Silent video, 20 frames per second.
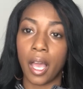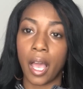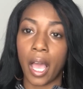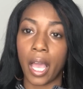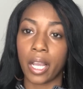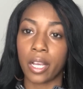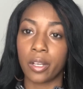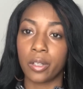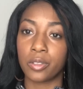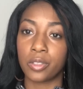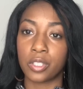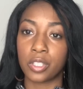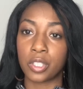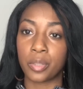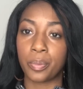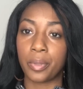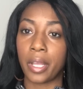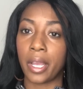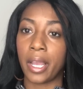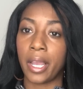I can go to the
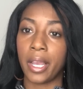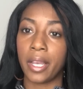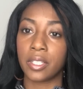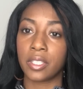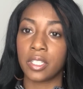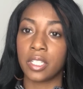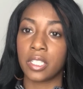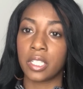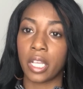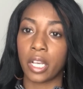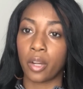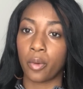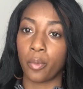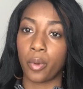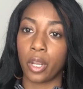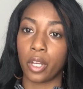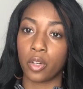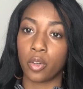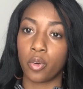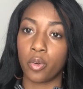supply house and it's like
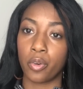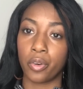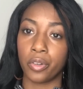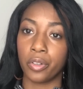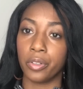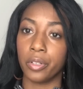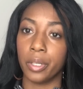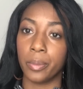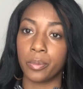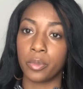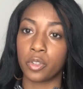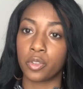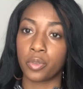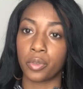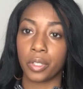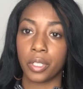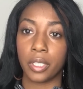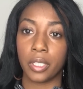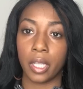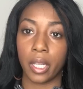around the corner up the
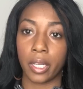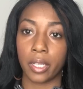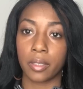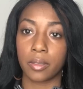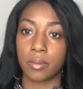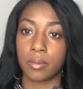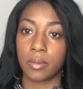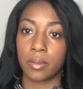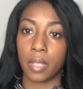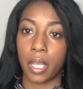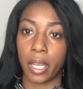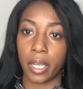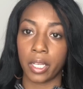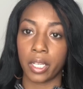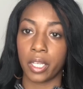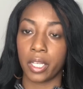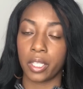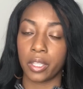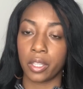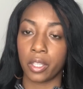street. Like, I can
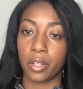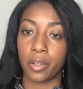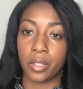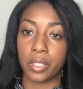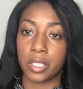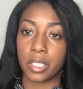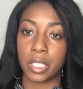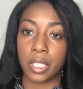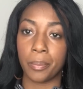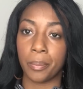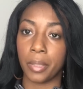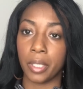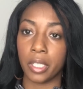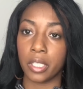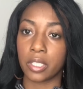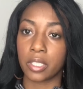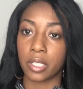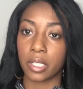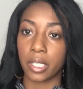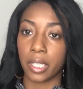get there in 10
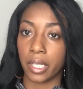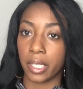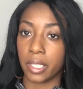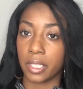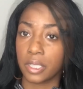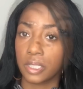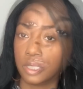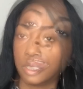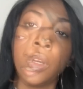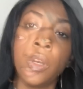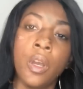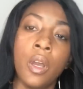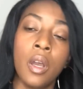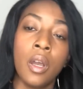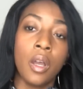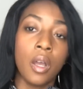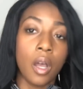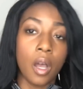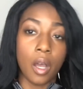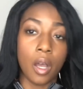minutes or less.
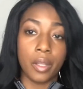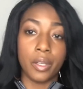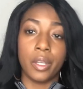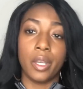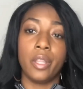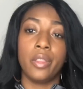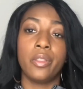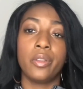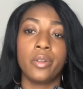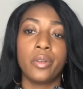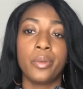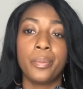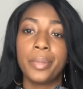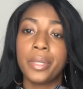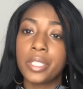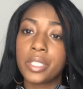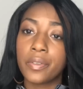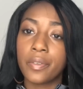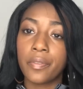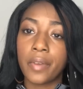Another
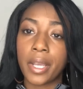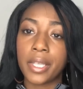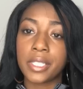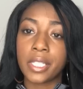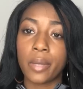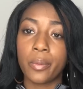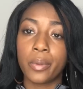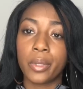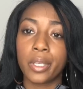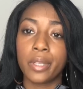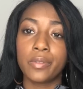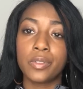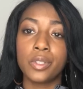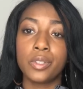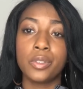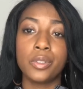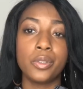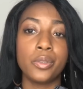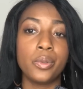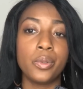piece of advice I would give to
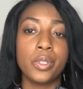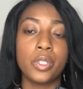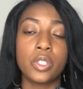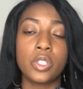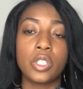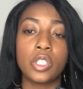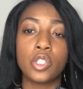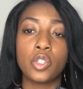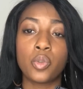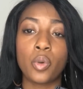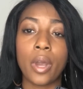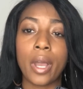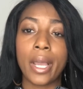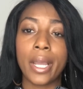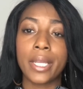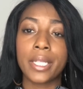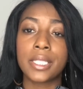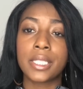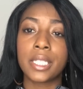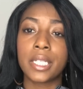you is to
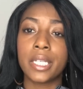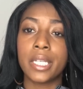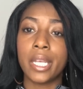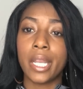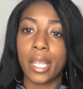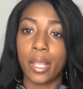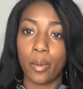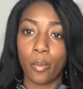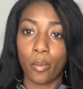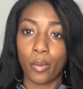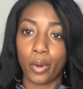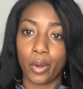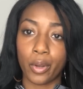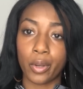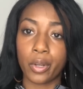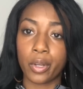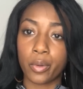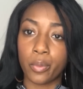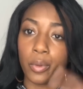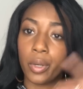try to
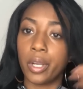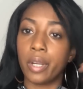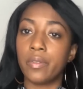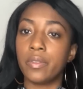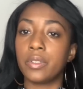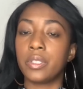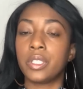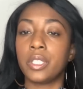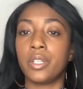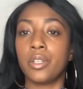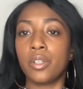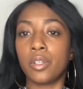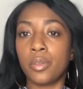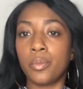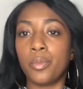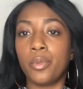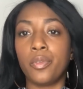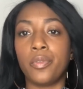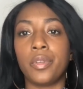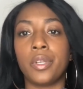network wherever city you're
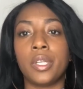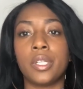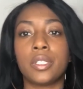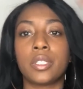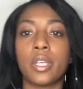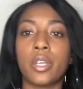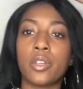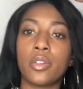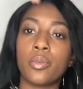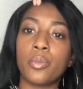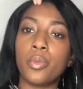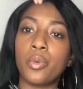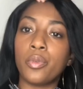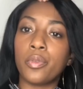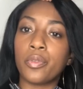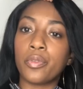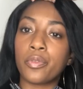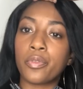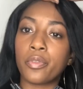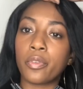moving in. Say you're
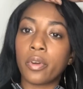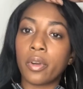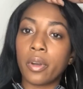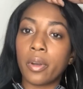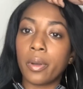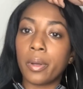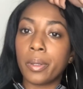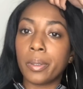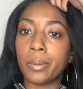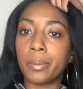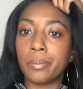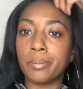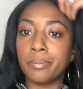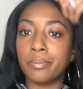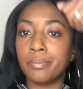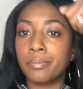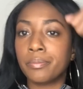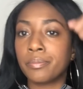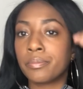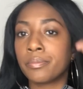moving
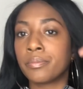from